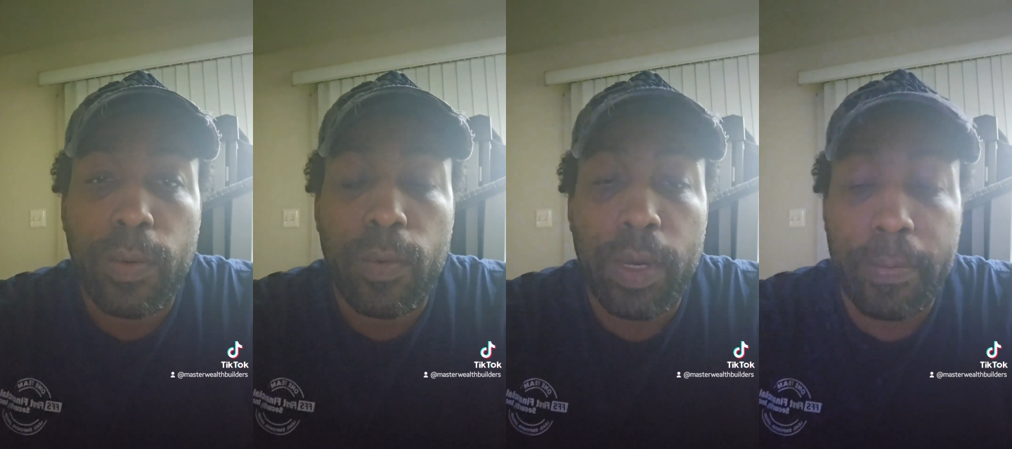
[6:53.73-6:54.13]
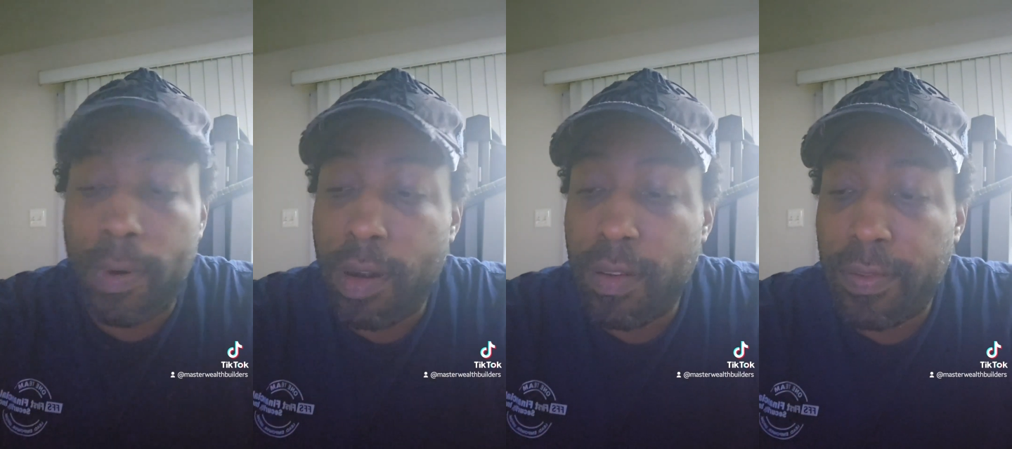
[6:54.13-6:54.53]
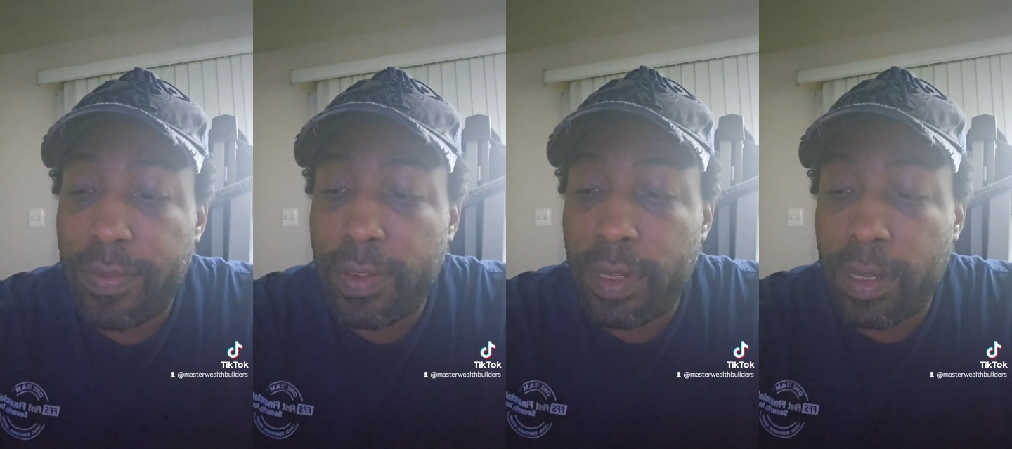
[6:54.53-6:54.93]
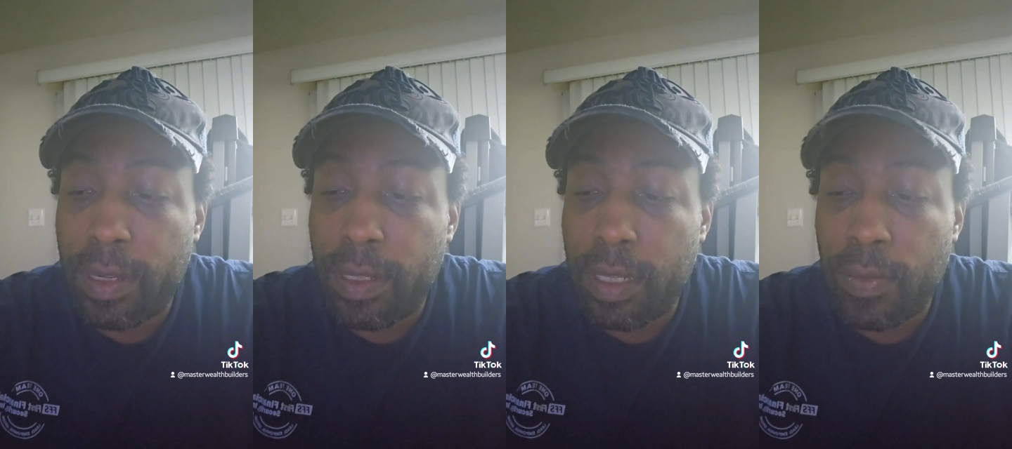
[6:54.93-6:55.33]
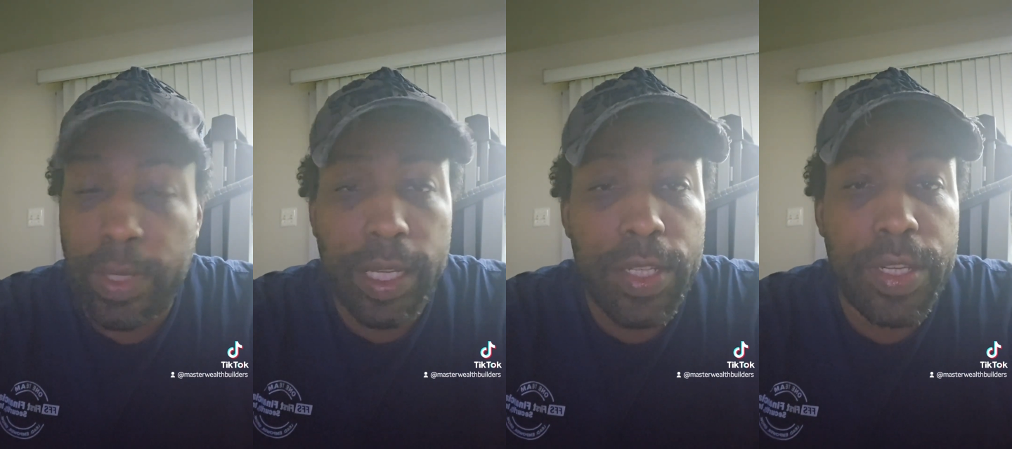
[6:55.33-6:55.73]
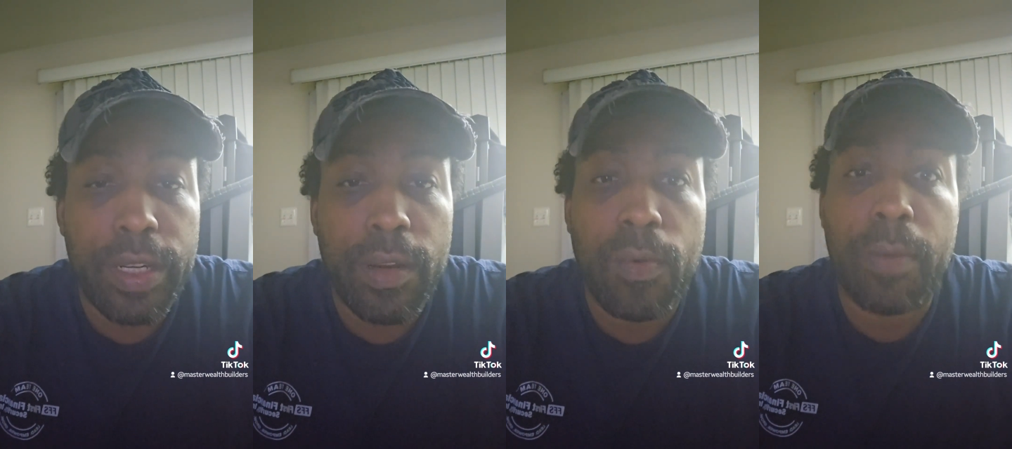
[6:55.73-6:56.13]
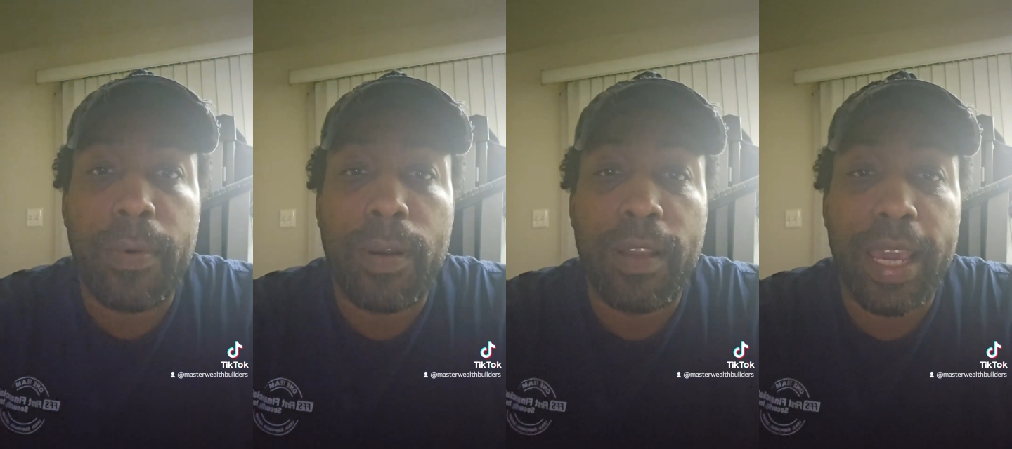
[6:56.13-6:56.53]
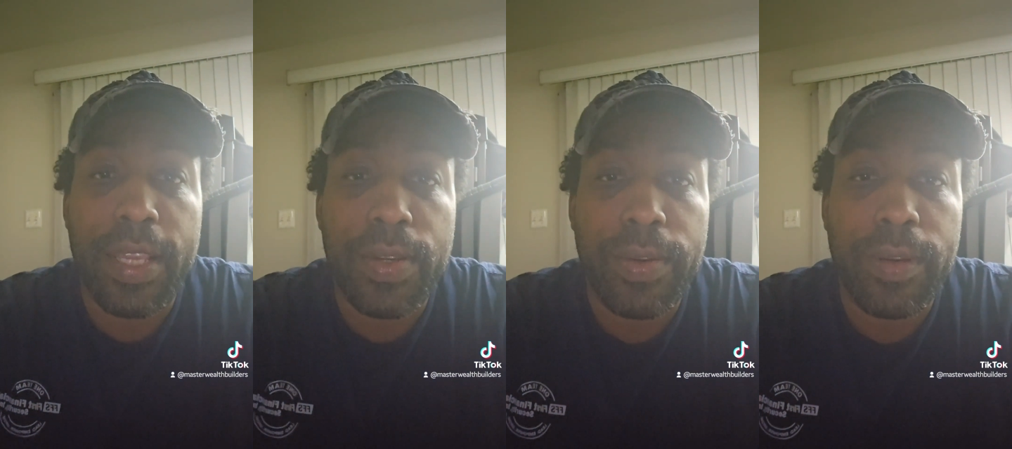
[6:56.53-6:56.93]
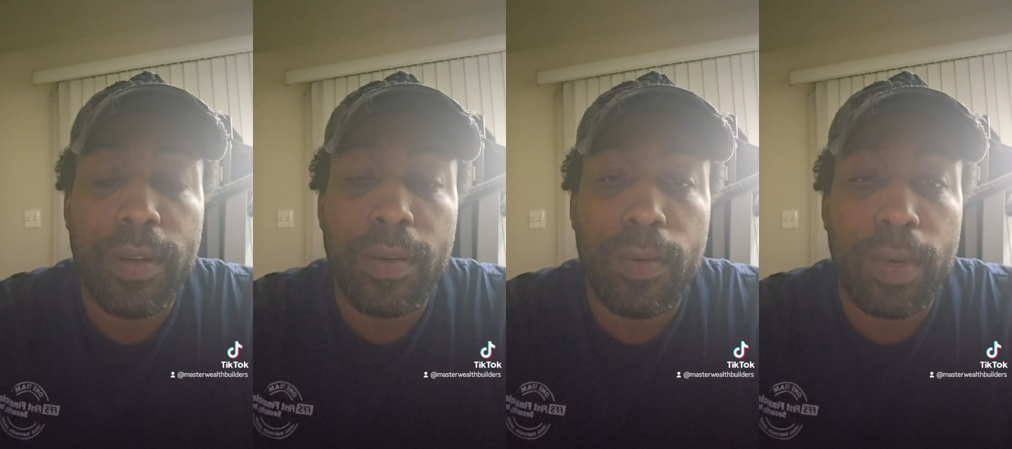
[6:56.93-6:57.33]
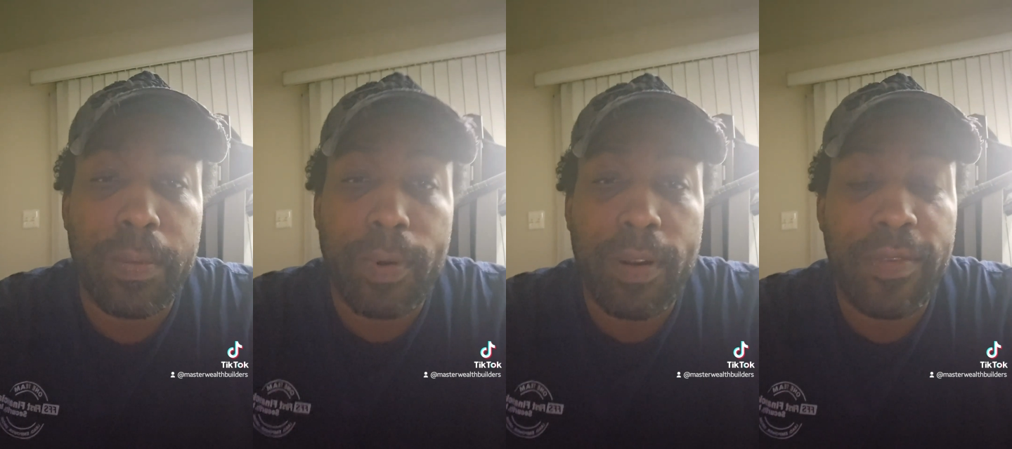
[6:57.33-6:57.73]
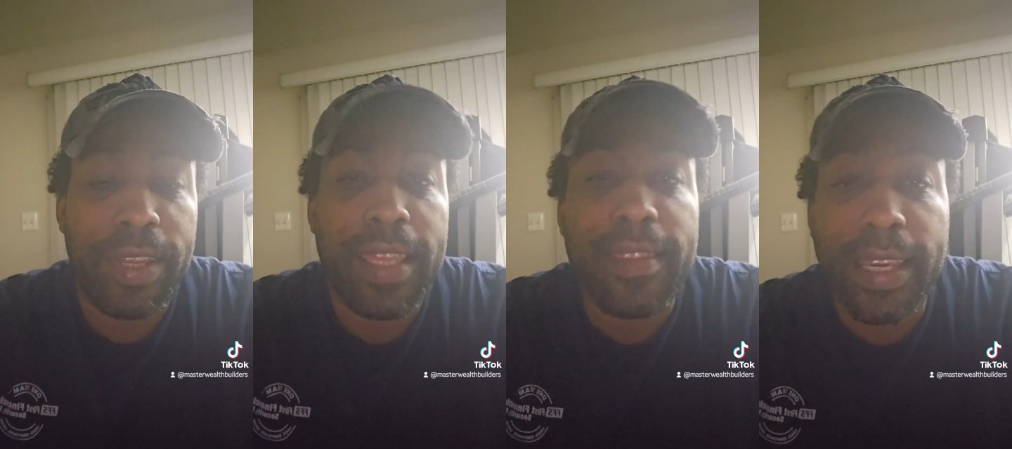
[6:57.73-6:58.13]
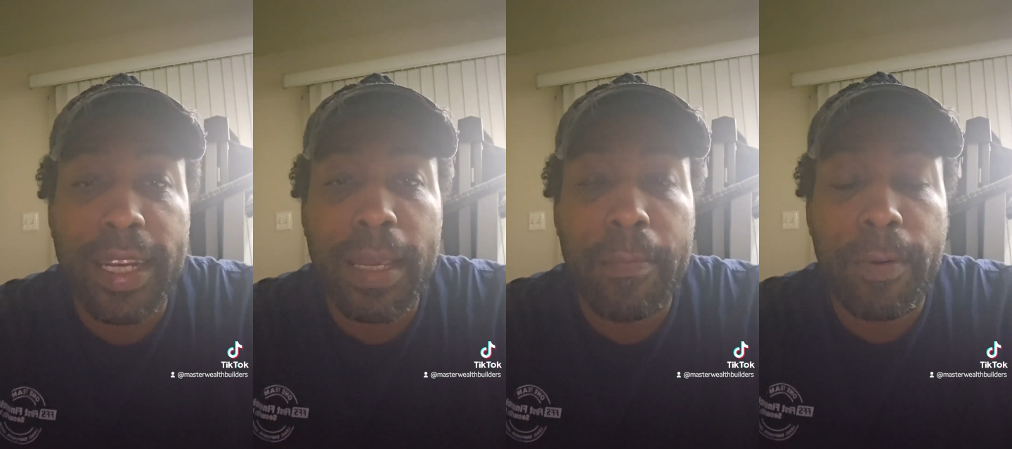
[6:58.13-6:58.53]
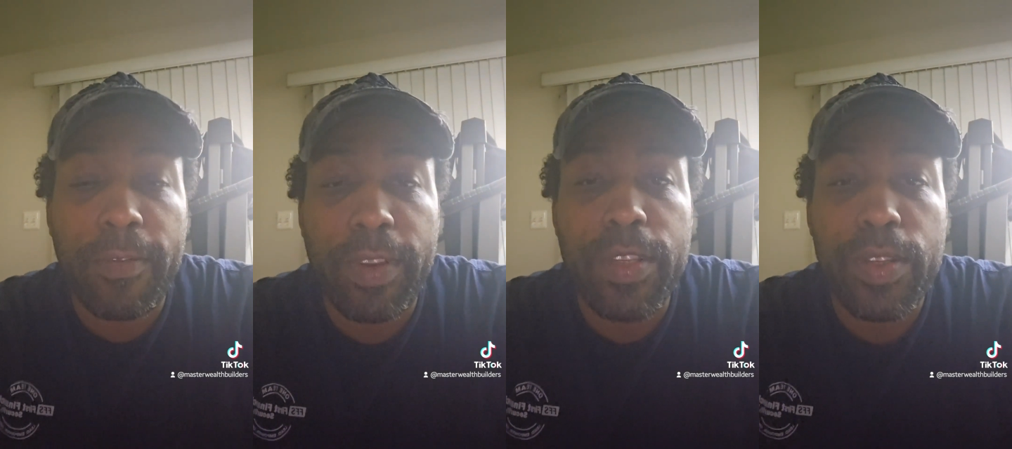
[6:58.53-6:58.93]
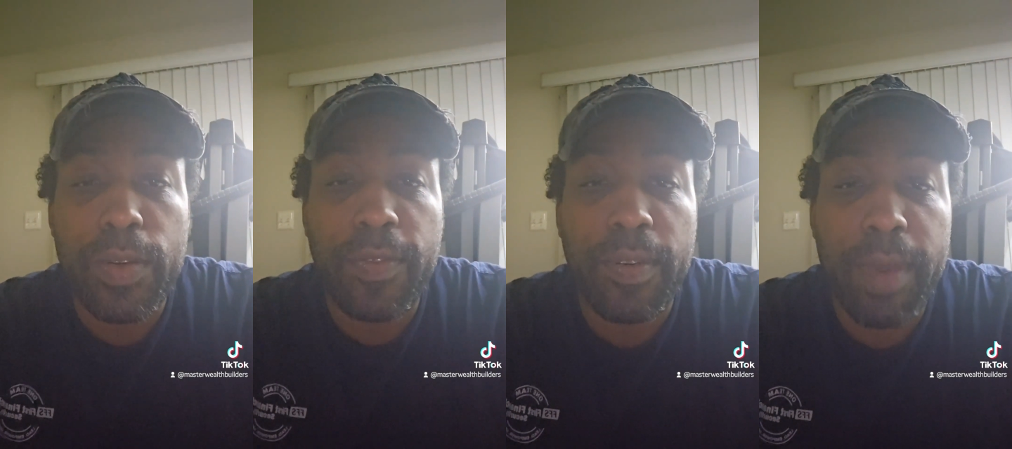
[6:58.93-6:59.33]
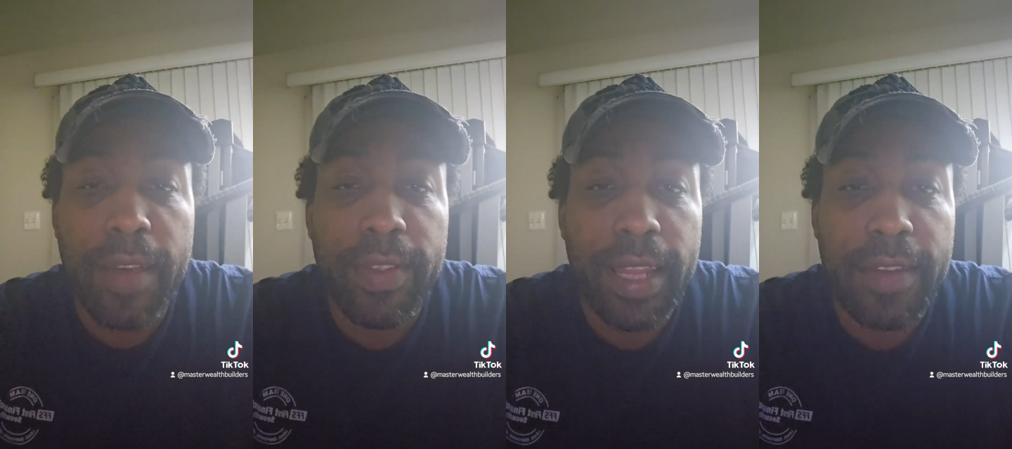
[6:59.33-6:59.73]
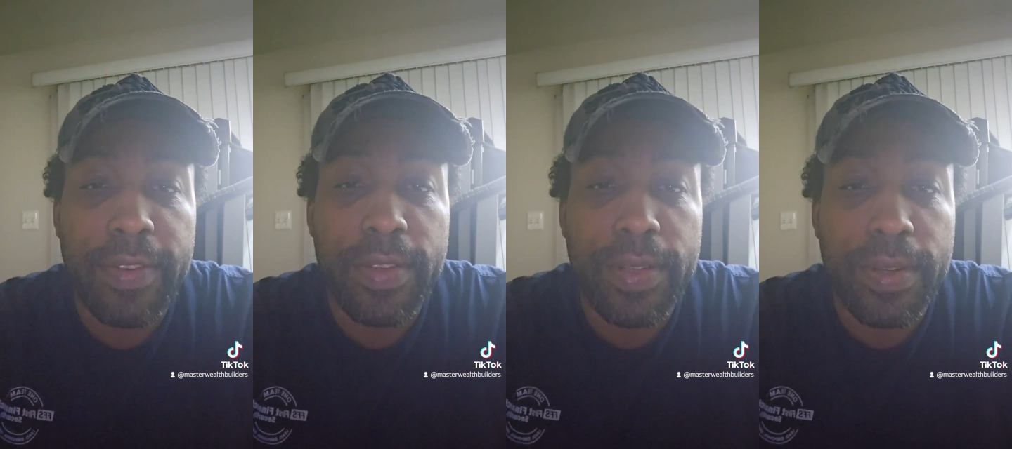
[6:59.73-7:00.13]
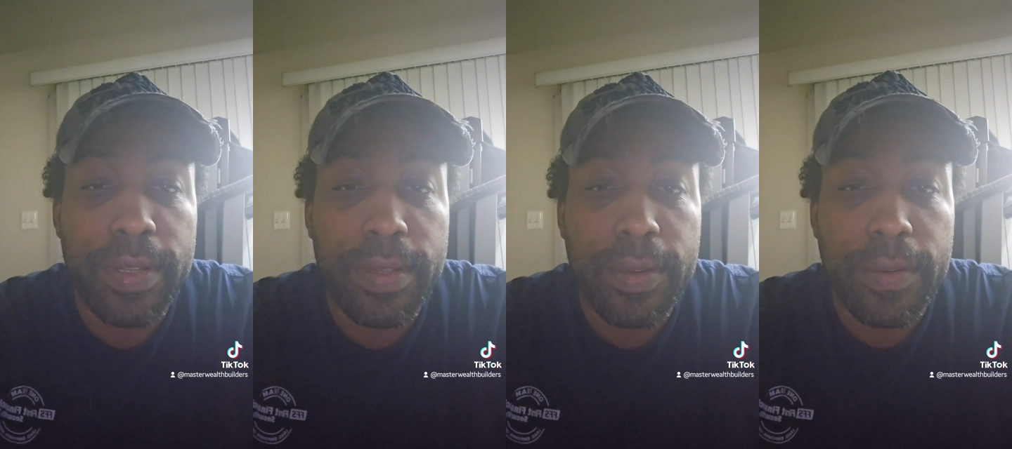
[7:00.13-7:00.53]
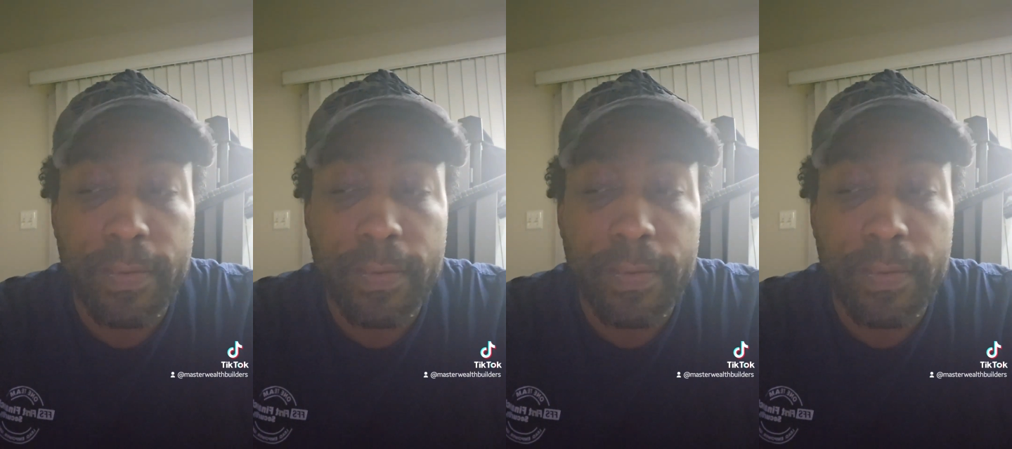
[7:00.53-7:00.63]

What part of uh, religion or what part of hatred or what part of anything that prevents you from having life insurance?